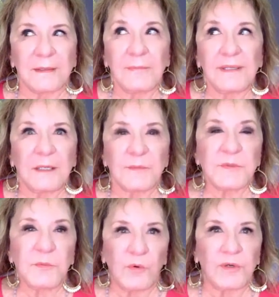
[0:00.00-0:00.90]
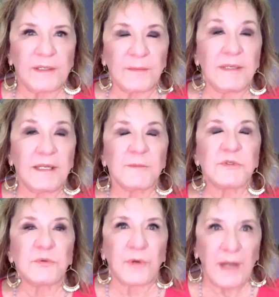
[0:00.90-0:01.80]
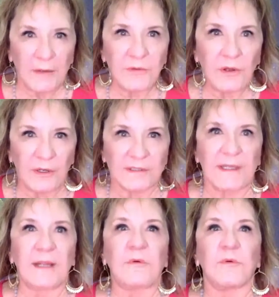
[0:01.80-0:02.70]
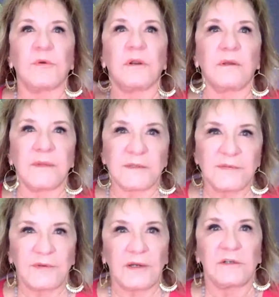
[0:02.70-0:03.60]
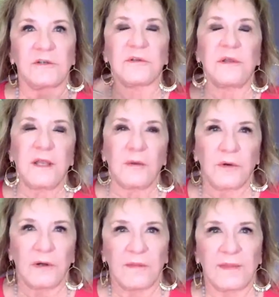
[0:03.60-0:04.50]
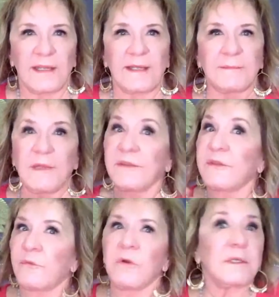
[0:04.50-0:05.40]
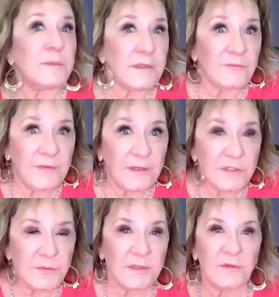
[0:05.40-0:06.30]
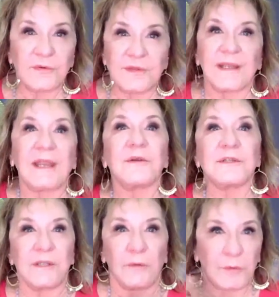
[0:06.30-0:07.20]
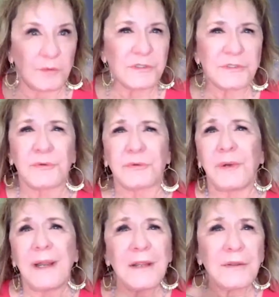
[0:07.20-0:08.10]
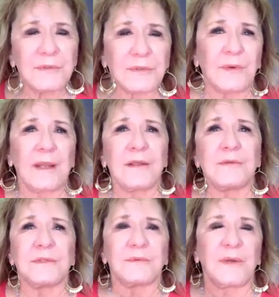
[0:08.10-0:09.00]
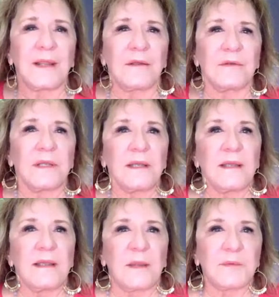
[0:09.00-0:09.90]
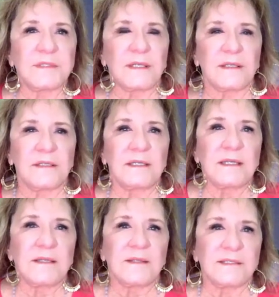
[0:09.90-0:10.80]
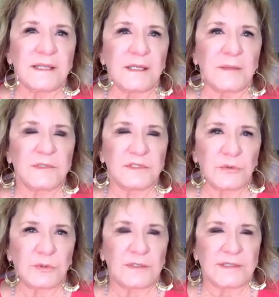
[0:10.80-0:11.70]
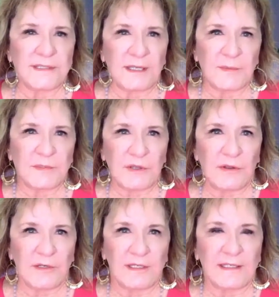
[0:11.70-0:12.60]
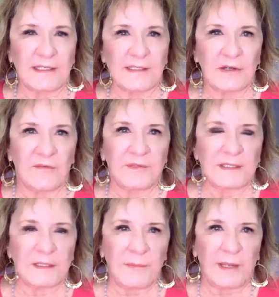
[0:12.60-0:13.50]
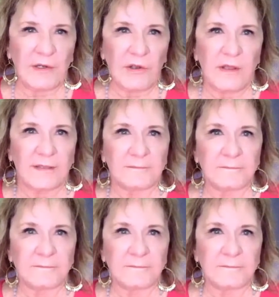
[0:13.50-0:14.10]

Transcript: It becomes boring. It becomes Groundhog Day, where we're on those we're on the, not that, well, it could be the Ferris wheel or the carousel, where we're just going around and round and round. And we're telling the same story, the same song, and getting off and getting back on.